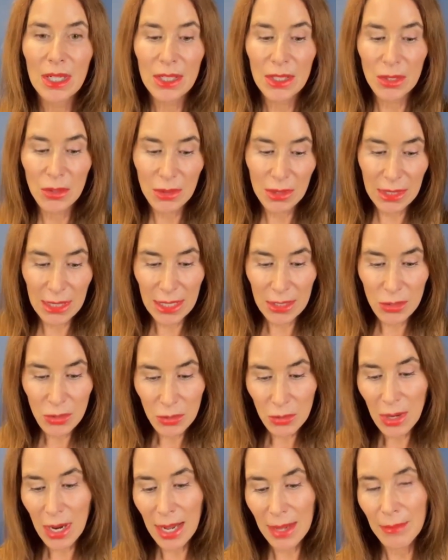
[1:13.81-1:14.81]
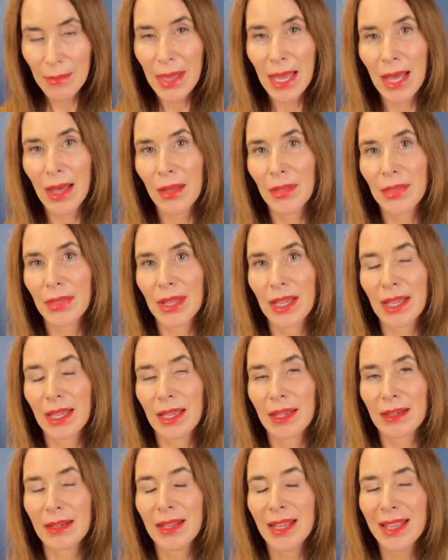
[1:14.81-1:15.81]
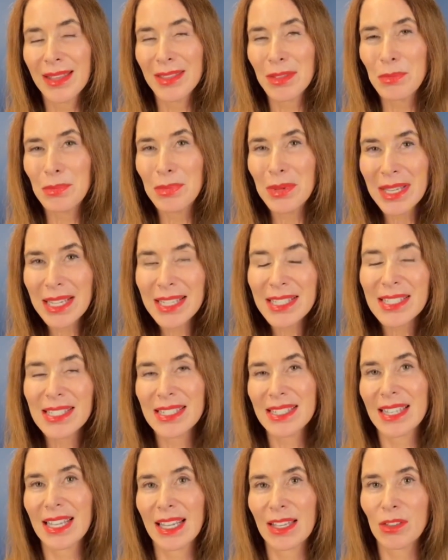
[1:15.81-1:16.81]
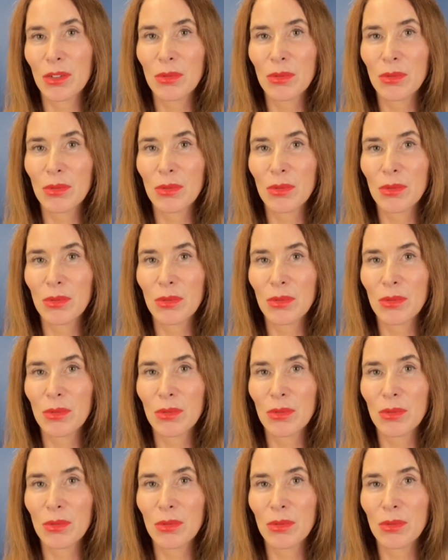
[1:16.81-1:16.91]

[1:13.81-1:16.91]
you can get dry mouth, and the biggest thing,